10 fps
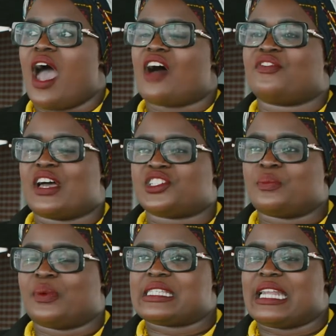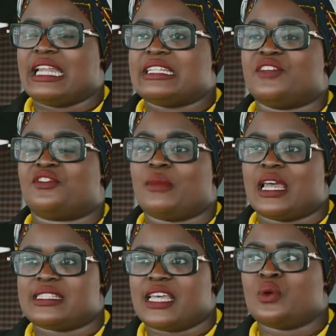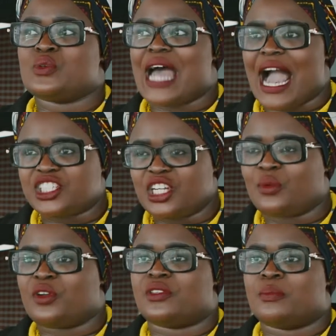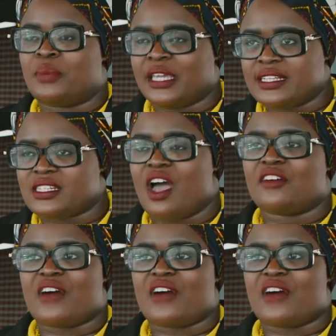a fashion personality from SA who's actually one of the biggest